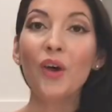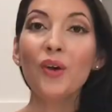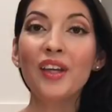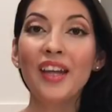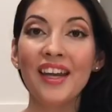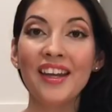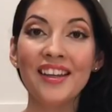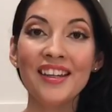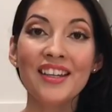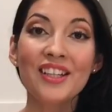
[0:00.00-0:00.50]

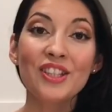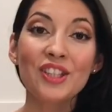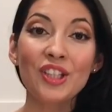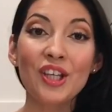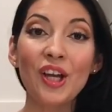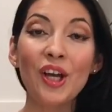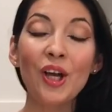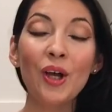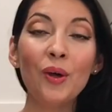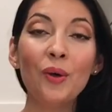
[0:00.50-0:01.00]
Okay,
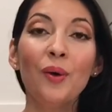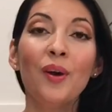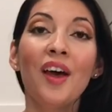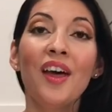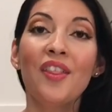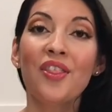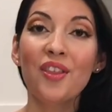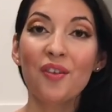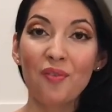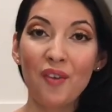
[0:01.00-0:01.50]
so
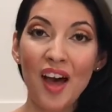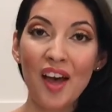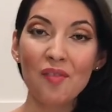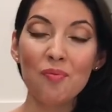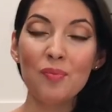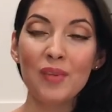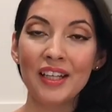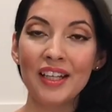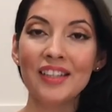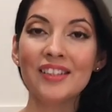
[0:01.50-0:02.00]
the
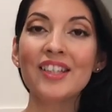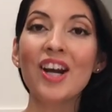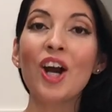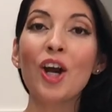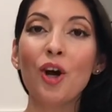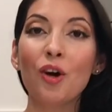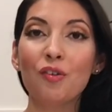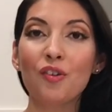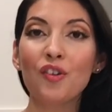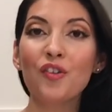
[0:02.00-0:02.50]
5 minutes
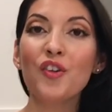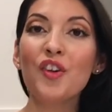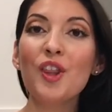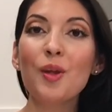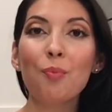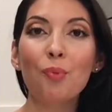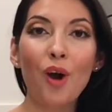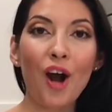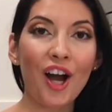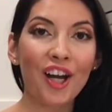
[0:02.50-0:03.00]
are over for
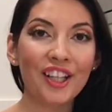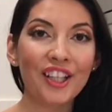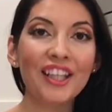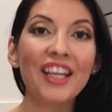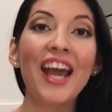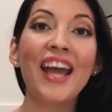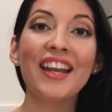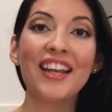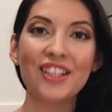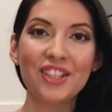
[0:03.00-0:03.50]
the broccoli
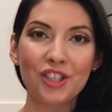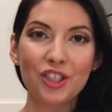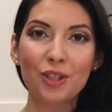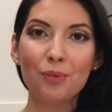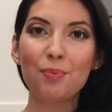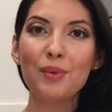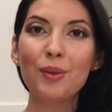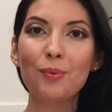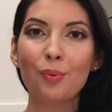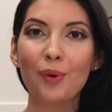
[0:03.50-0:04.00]
and it
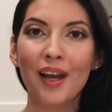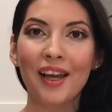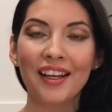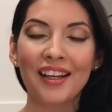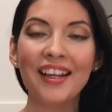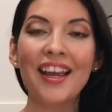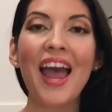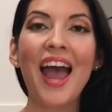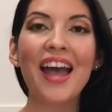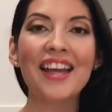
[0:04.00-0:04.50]
should be
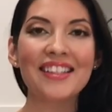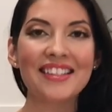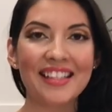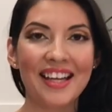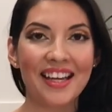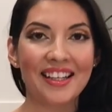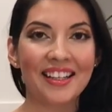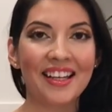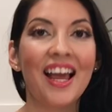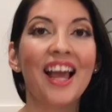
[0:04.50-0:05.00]
ready and
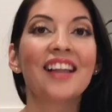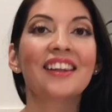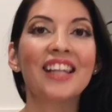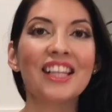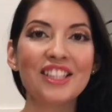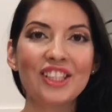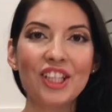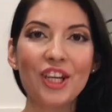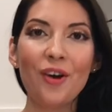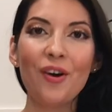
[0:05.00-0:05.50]
done.
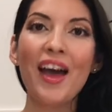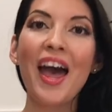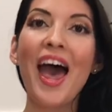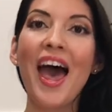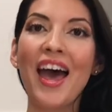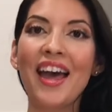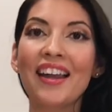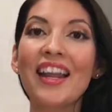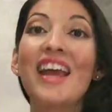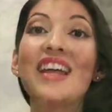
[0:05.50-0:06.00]
Let's go
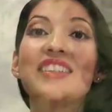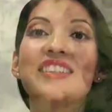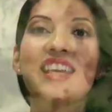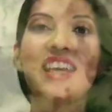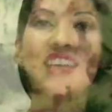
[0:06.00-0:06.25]
ahead and